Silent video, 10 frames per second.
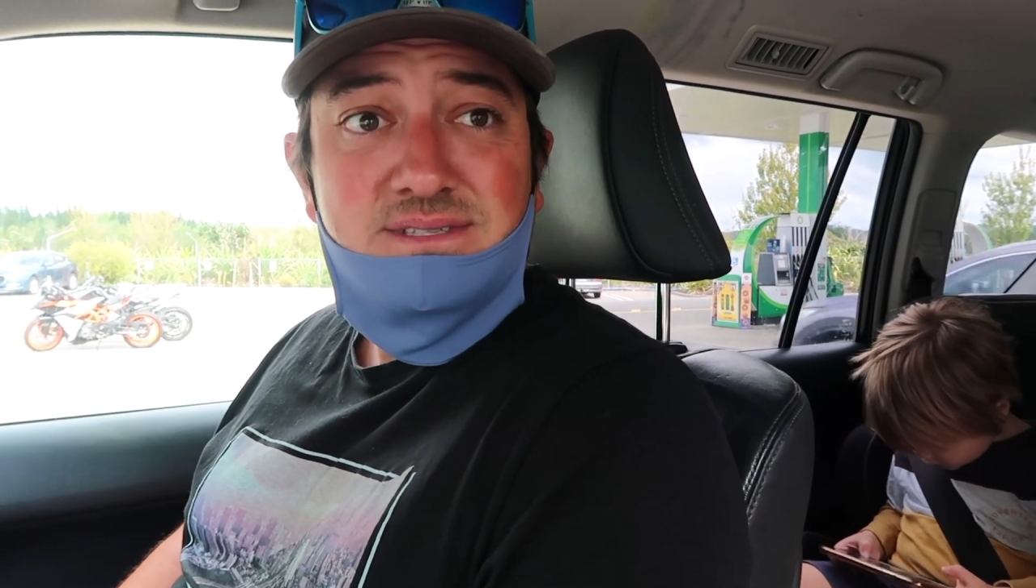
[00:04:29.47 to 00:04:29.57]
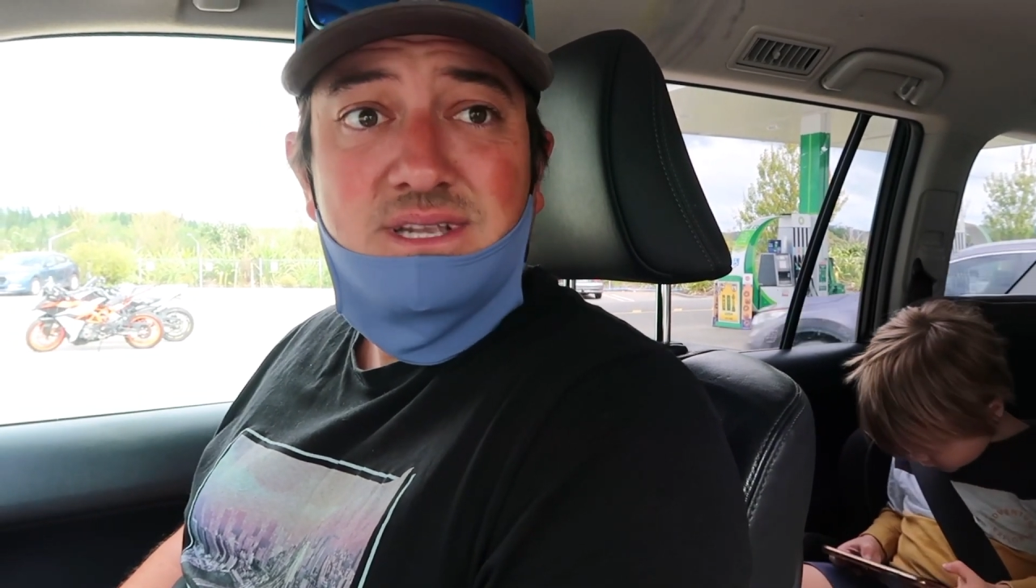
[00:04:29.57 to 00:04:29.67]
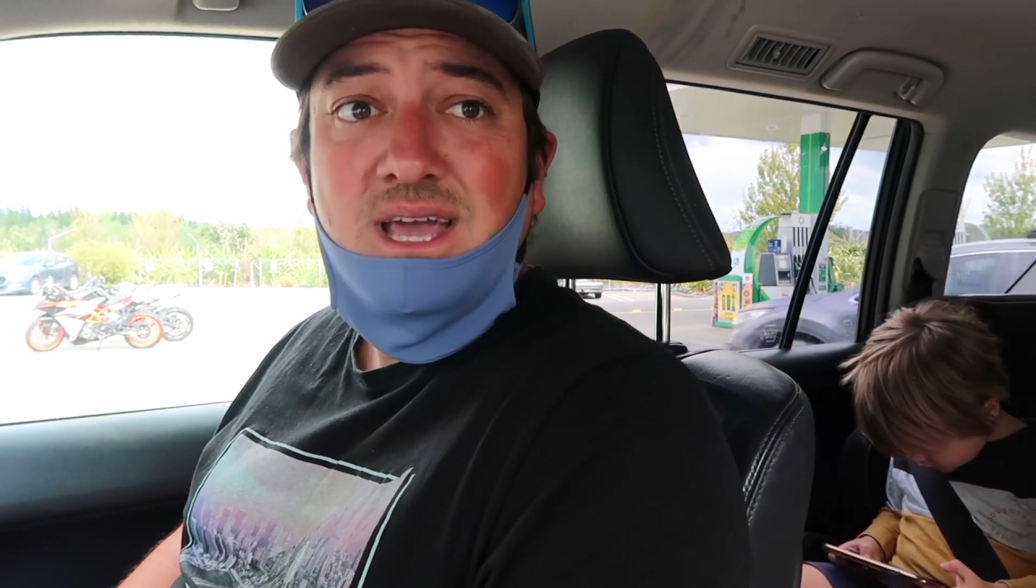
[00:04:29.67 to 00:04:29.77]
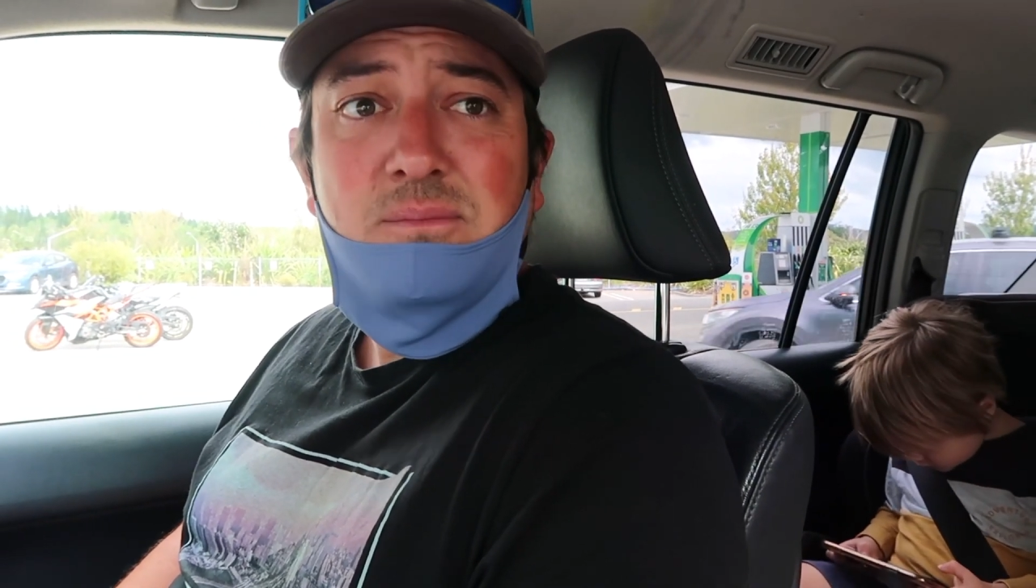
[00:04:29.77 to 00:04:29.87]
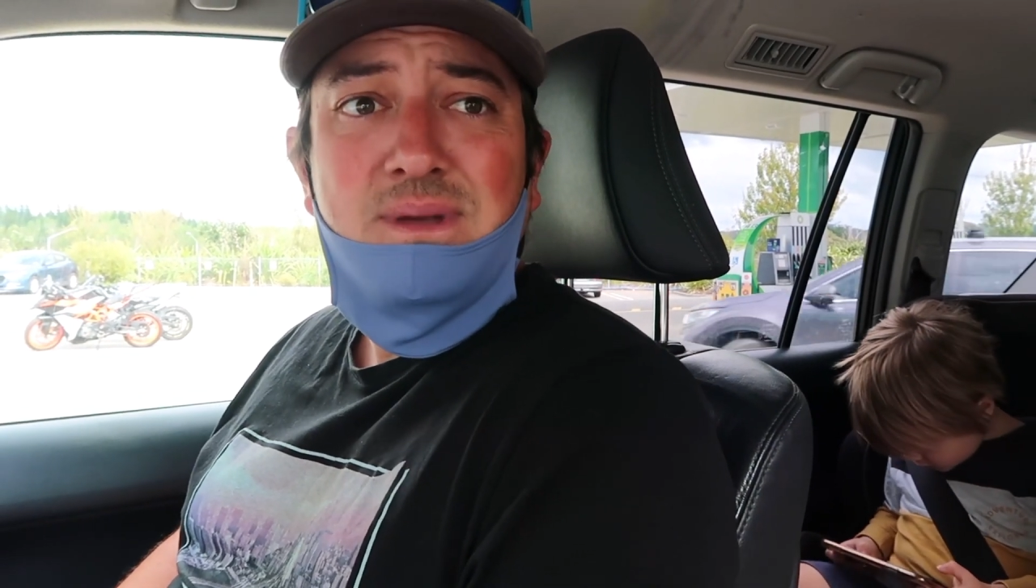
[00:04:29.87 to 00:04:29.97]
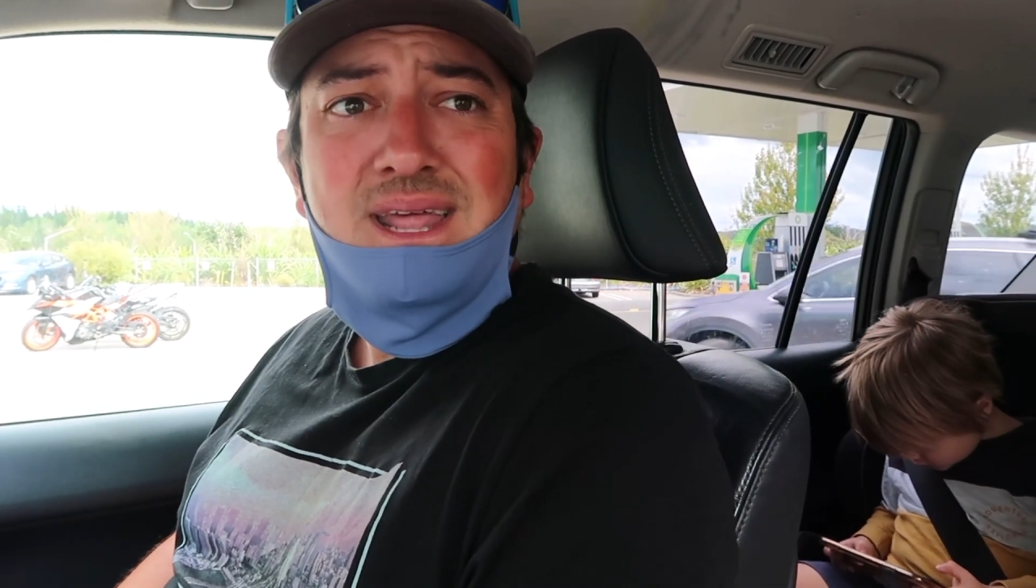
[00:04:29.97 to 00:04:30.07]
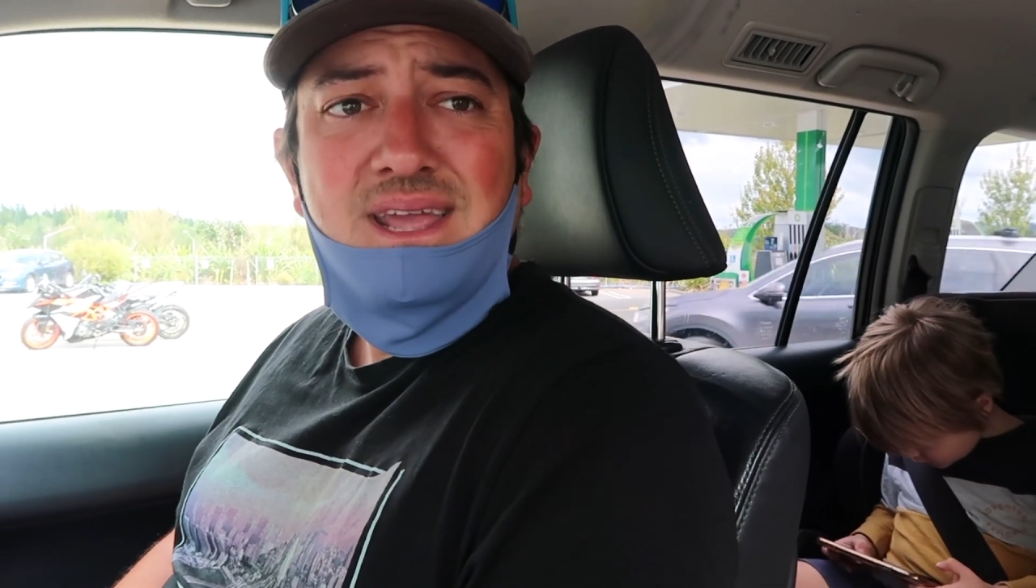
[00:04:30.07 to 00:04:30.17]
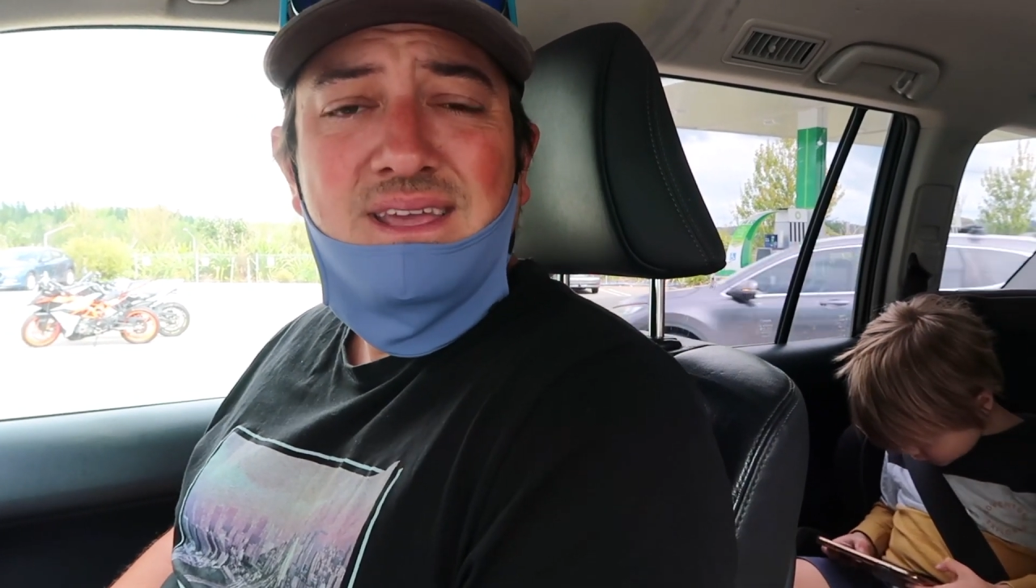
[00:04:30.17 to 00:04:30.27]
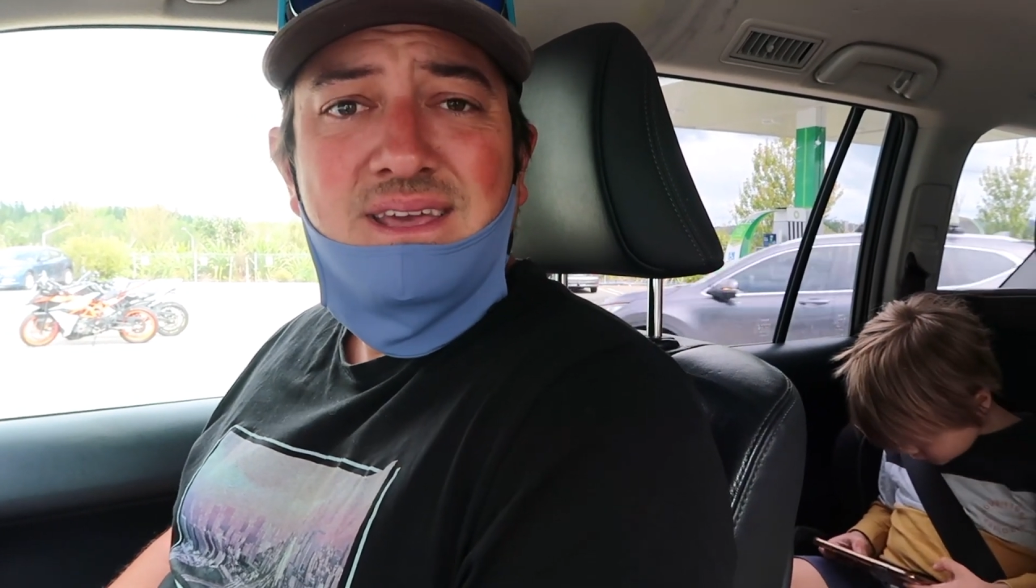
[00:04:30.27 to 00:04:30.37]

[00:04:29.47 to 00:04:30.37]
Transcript: I said, how many?